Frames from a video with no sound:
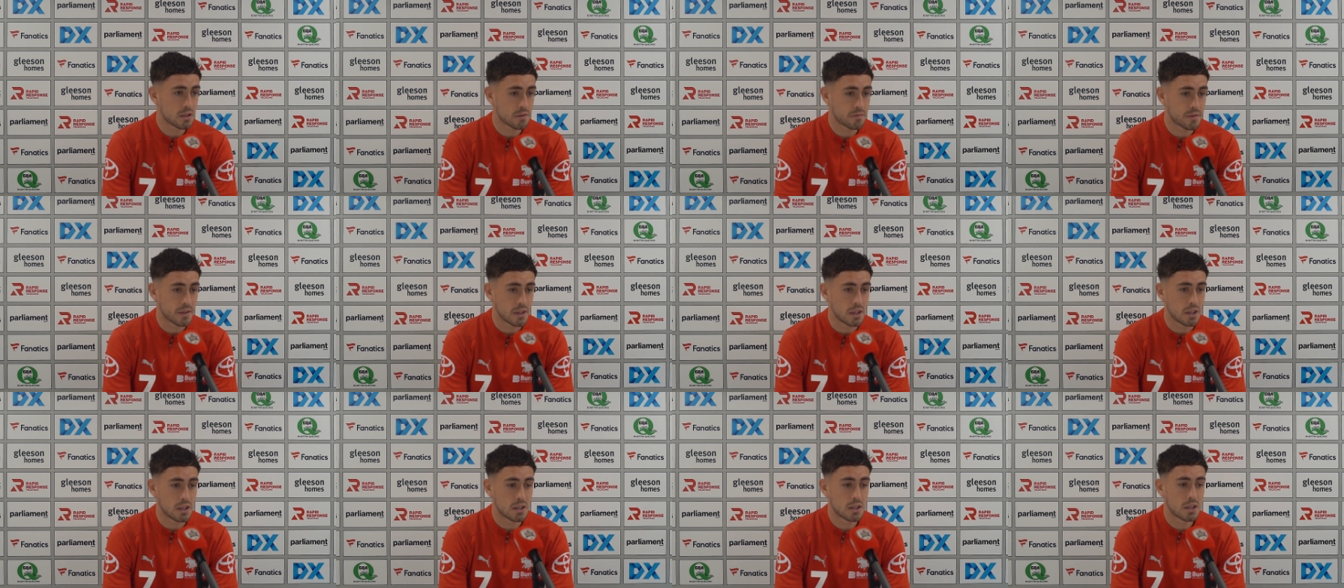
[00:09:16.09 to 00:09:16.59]
I
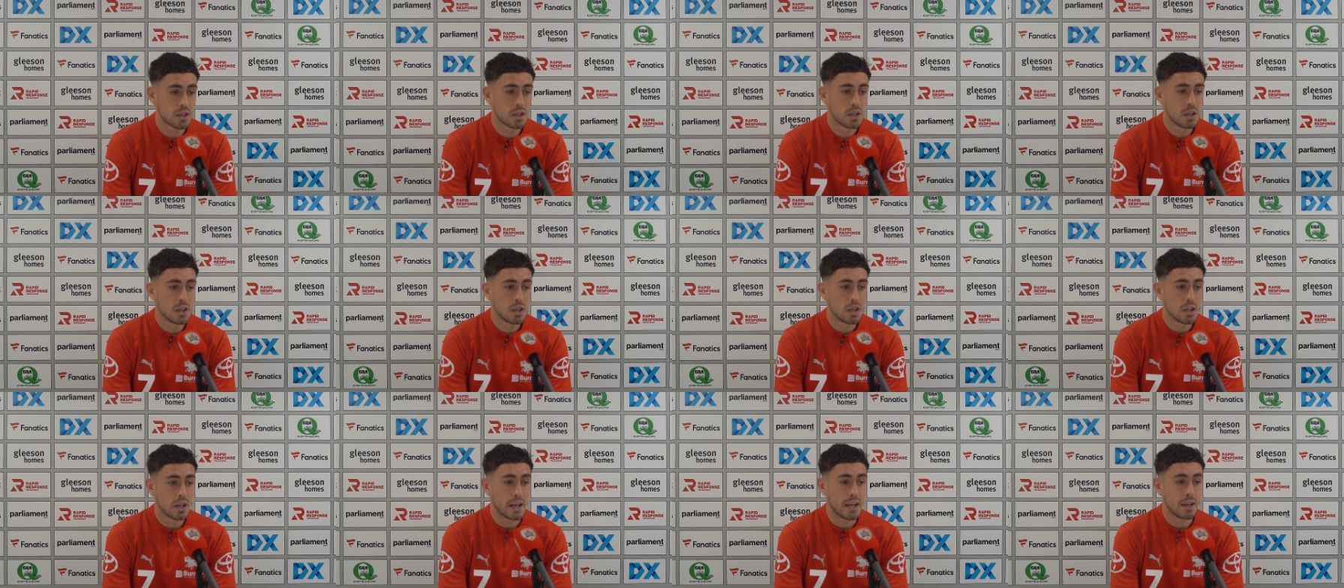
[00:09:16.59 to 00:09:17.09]
think
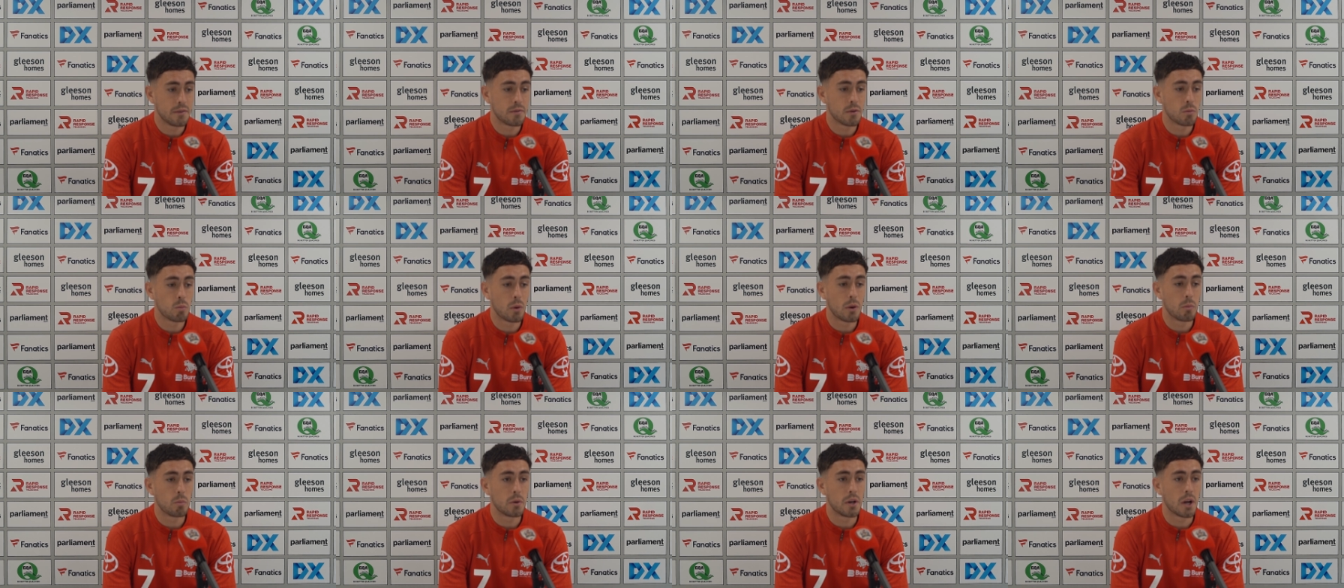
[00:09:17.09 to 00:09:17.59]
even
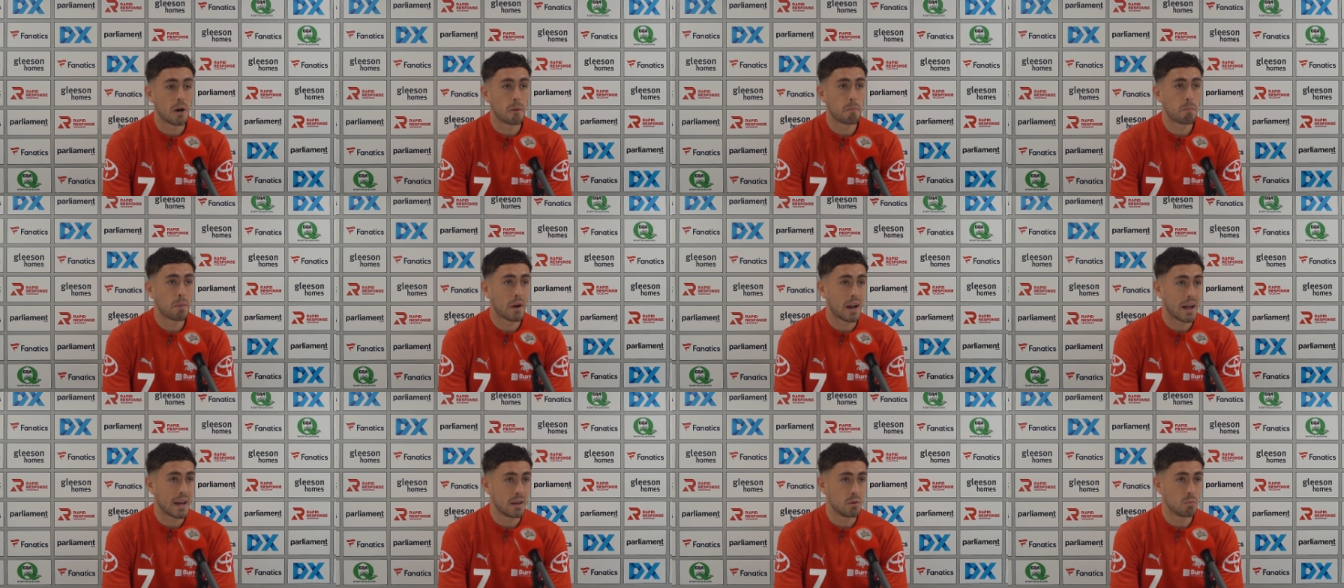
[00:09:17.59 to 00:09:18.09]
when we're not
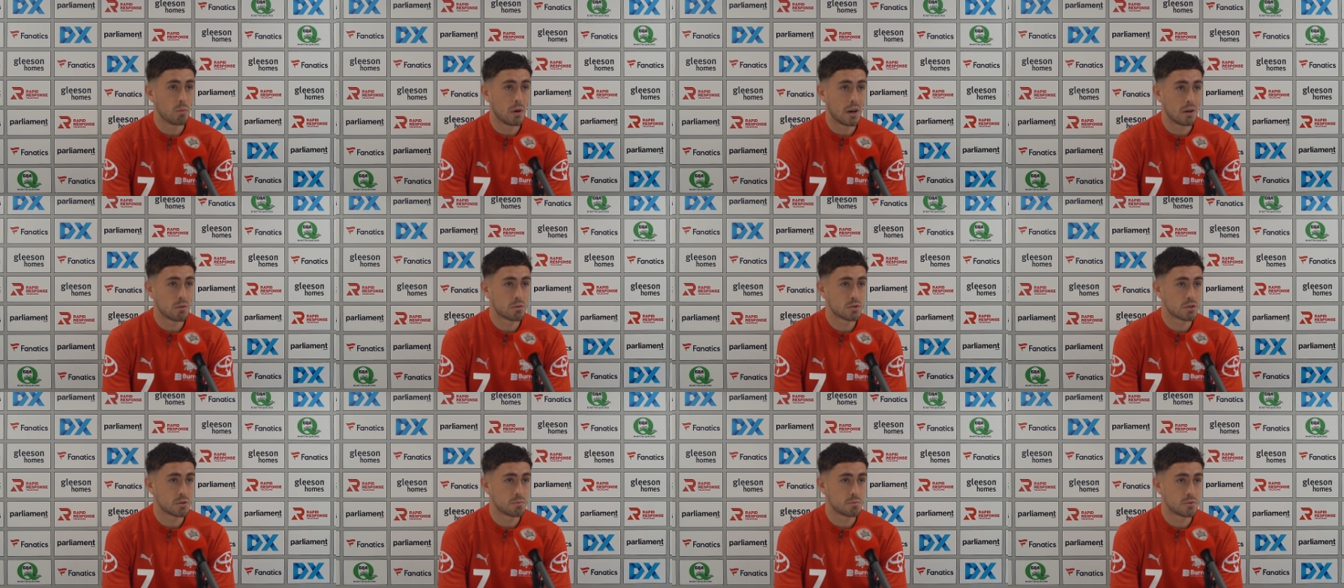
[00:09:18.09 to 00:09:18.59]
playing
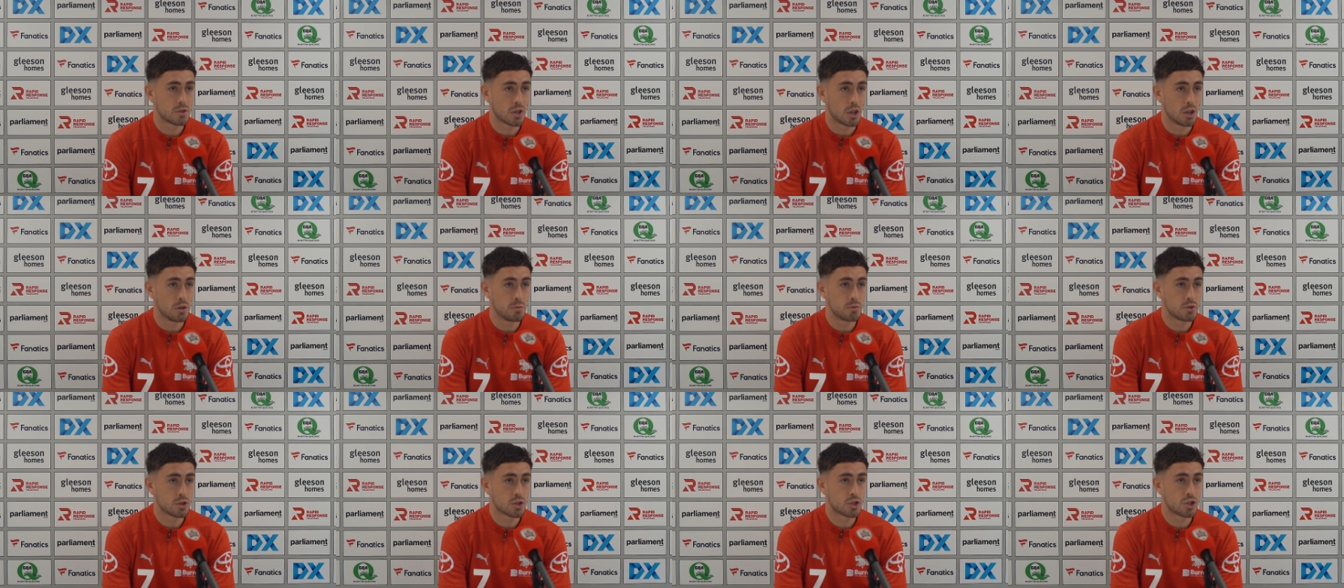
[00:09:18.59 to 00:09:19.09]
well
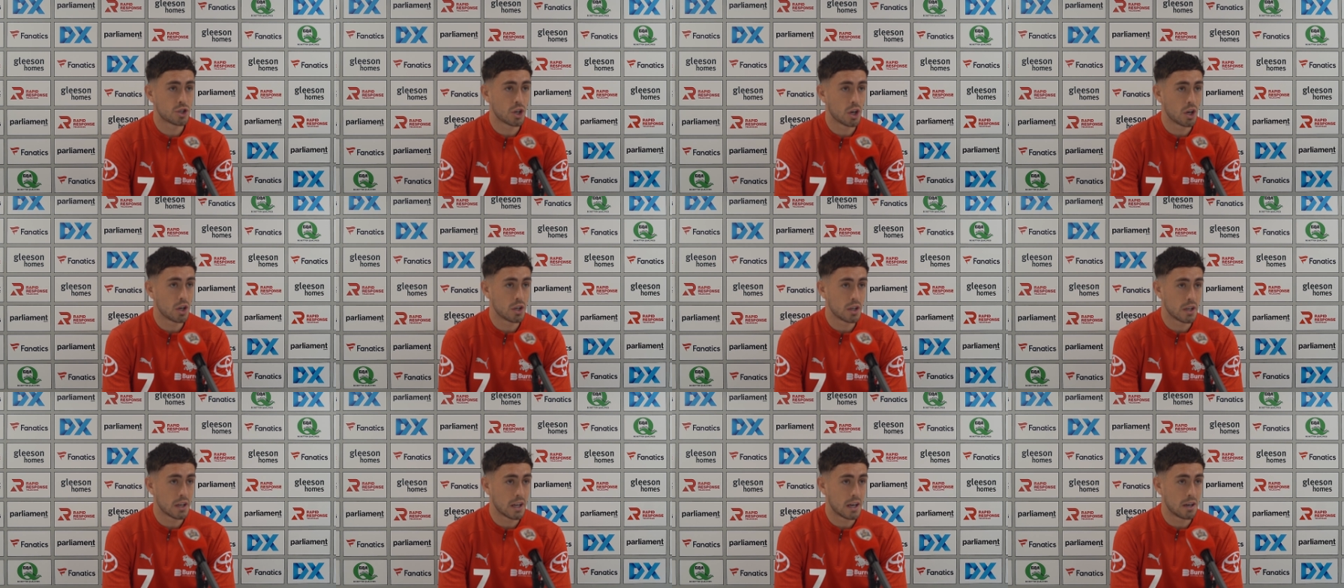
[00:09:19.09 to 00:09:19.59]
sometimes, just
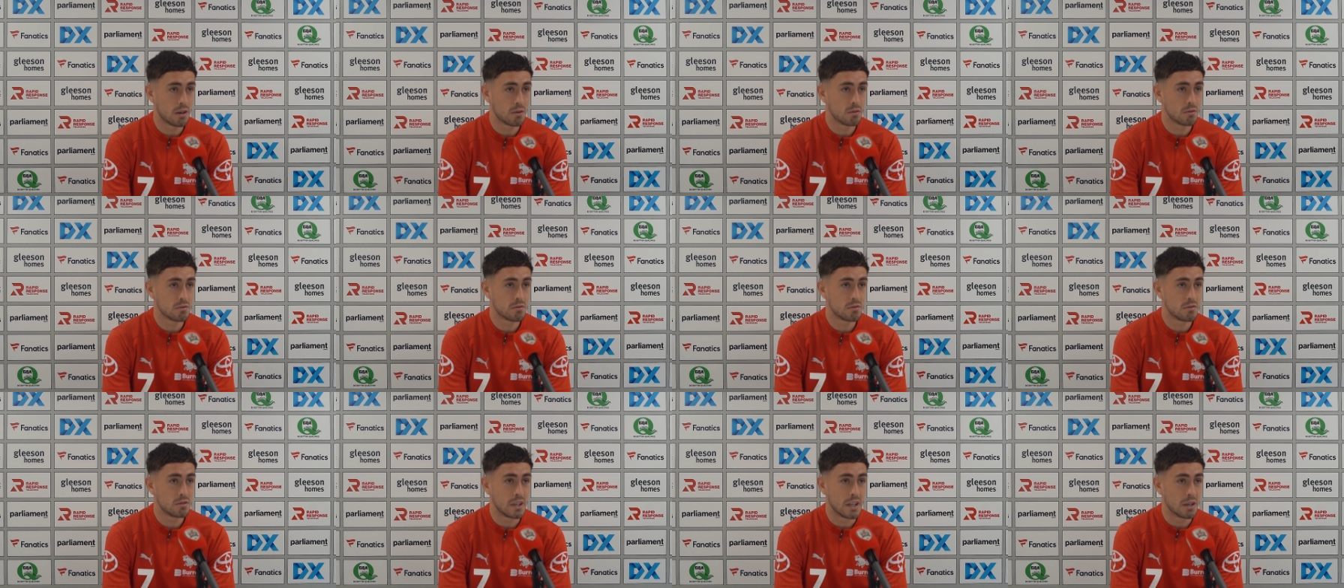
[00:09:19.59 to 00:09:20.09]
churning out
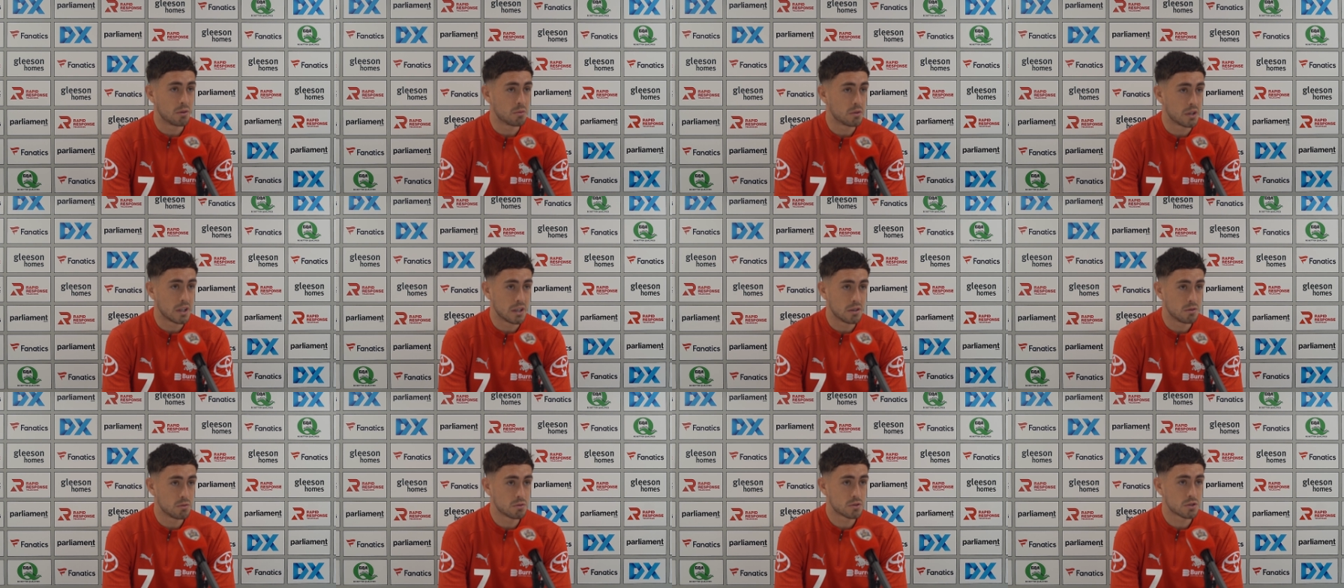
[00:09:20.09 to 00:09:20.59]

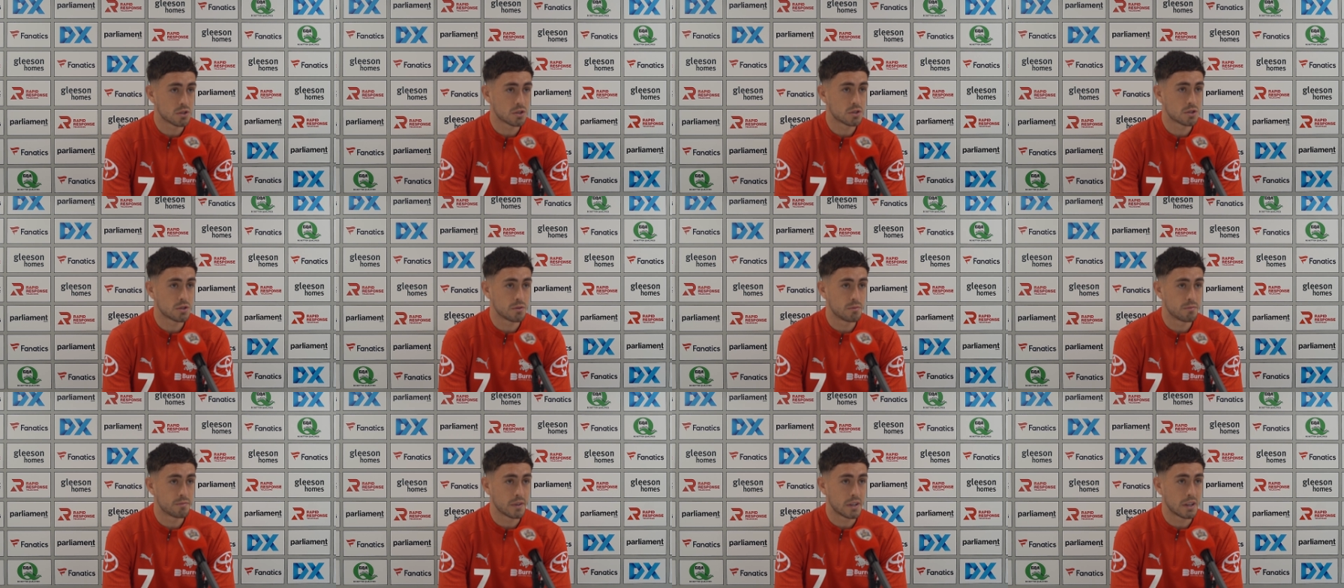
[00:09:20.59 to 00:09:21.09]
0-0s or
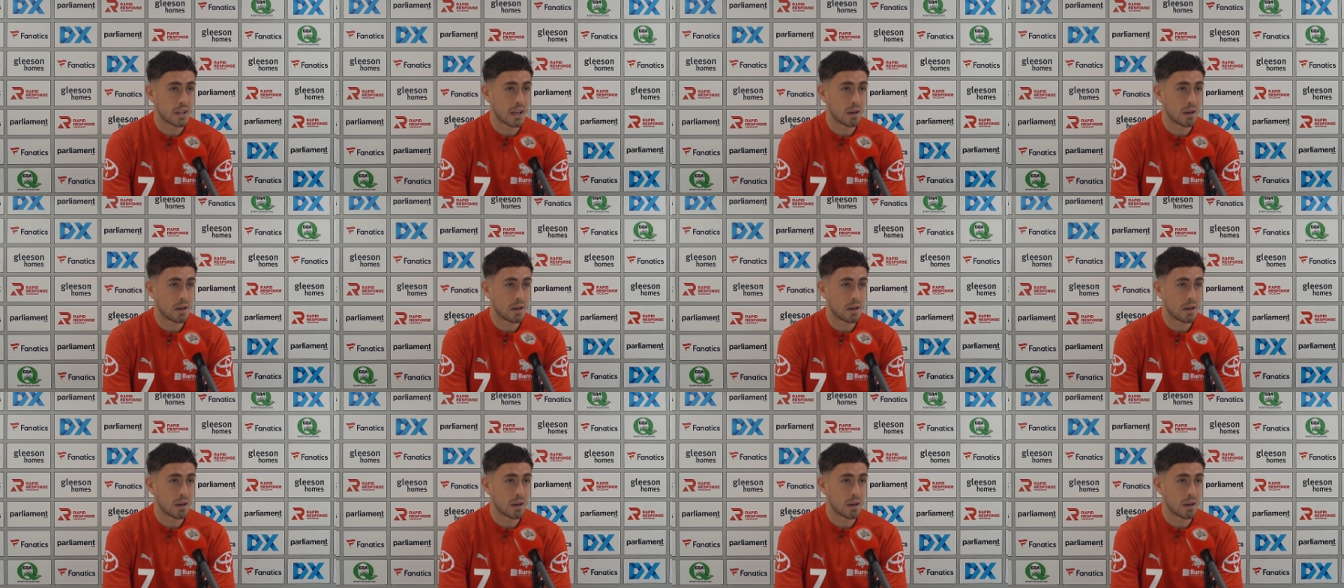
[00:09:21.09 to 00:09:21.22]
something,